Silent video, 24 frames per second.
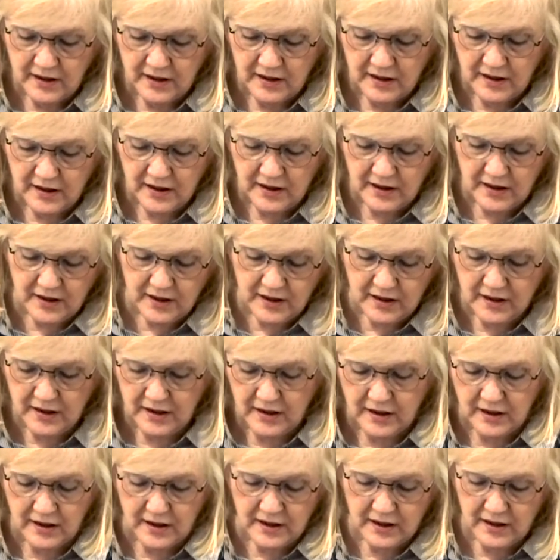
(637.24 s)

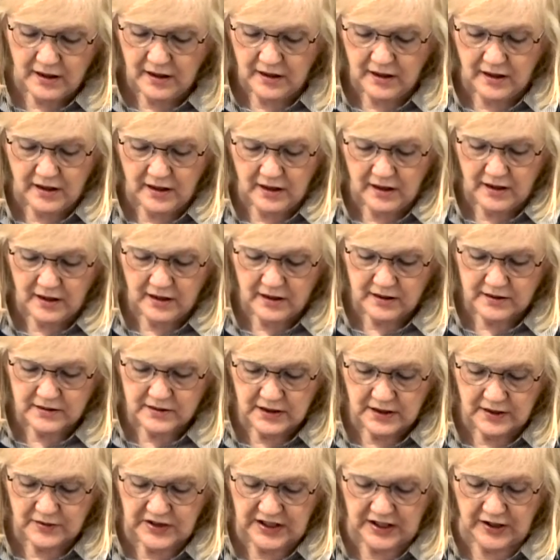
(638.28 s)
There
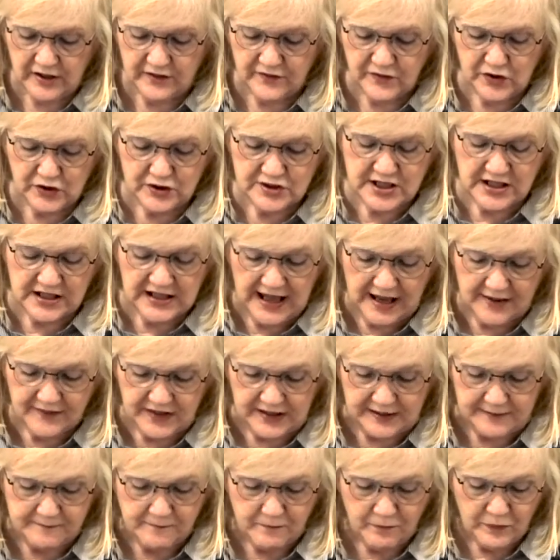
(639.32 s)
in verse
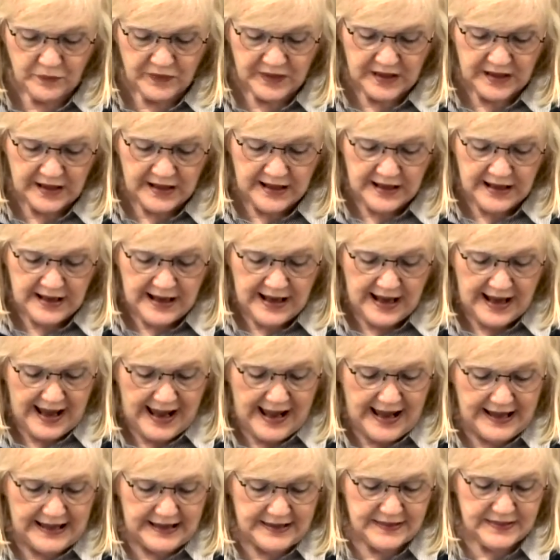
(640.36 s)
11.
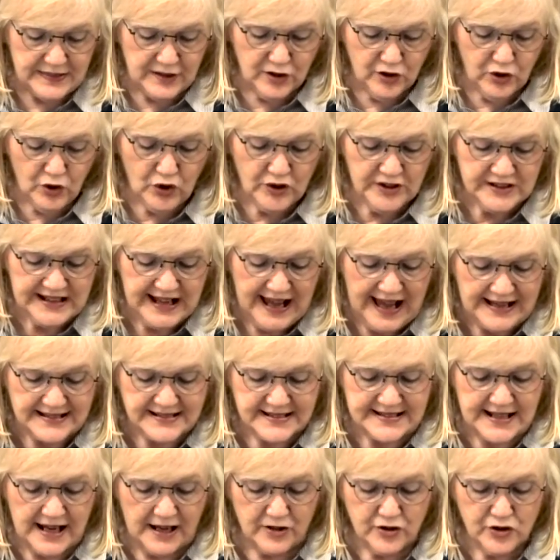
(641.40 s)
And the Lord
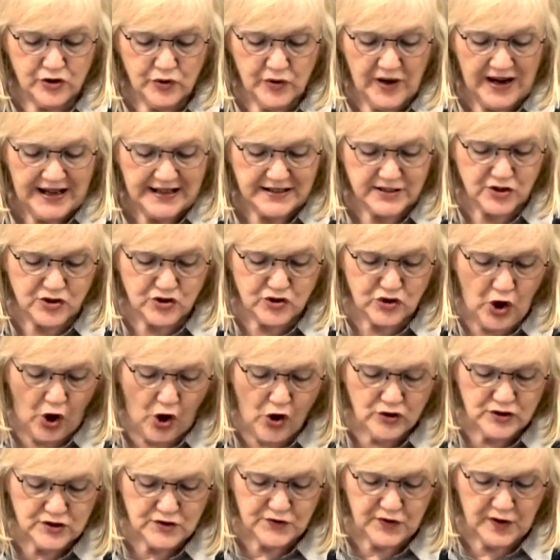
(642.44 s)
cast down great
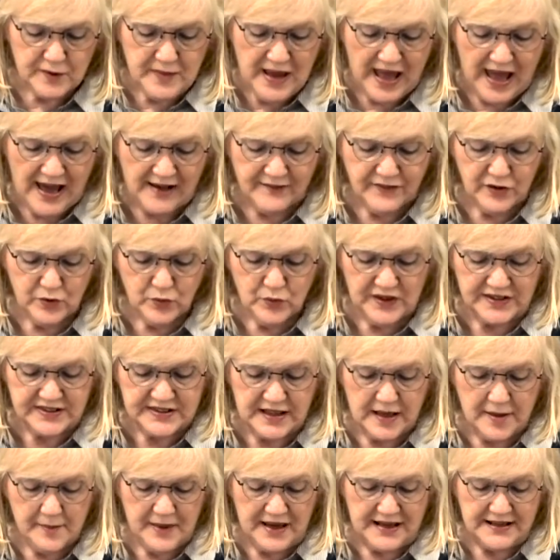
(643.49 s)
stones from heaven with
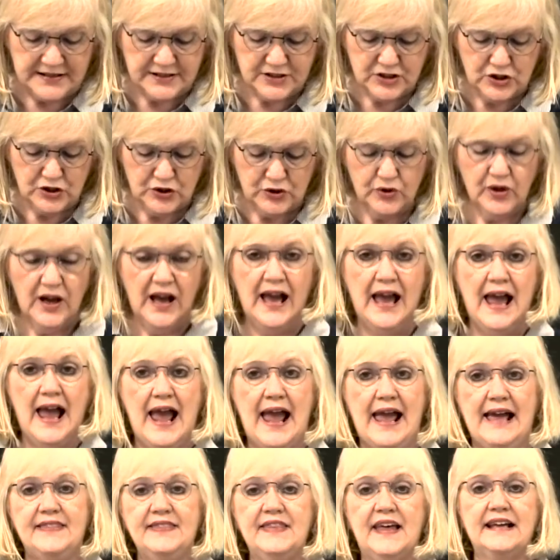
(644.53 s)
them unto,
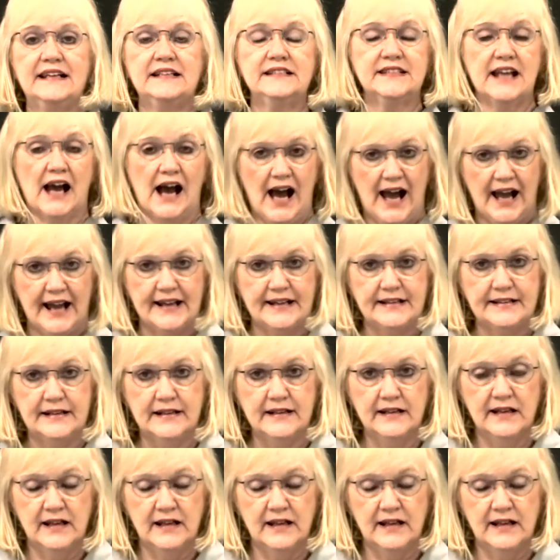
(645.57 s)
and they died.